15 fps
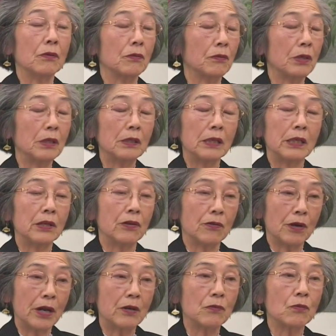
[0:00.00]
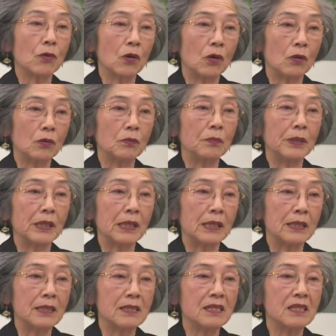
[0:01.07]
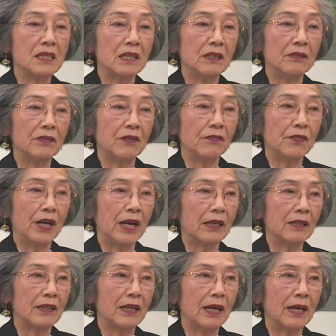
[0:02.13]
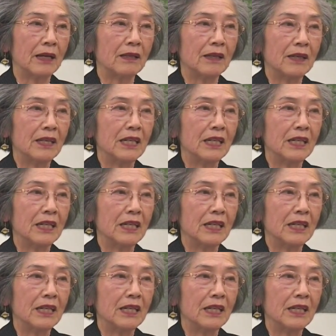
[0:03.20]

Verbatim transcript: really great role because of the fact that